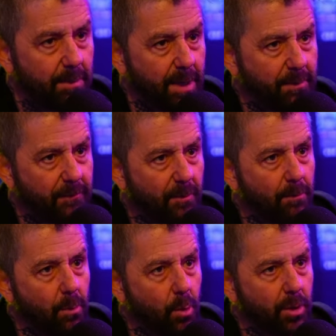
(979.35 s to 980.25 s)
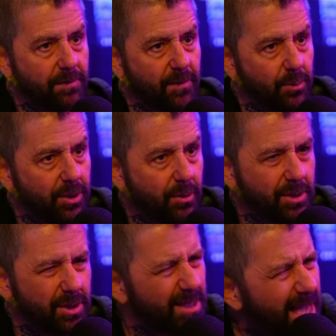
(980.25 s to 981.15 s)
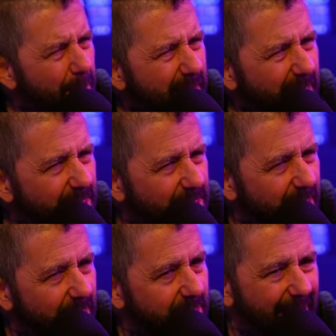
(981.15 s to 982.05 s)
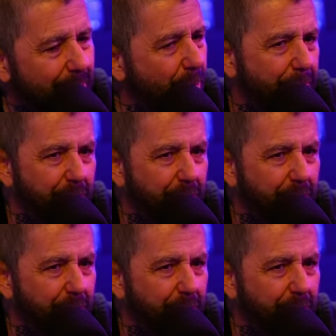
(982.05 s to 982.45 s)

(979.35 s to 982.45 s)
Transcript: people from Mooresville would go to. Does that make any sense? I don't know if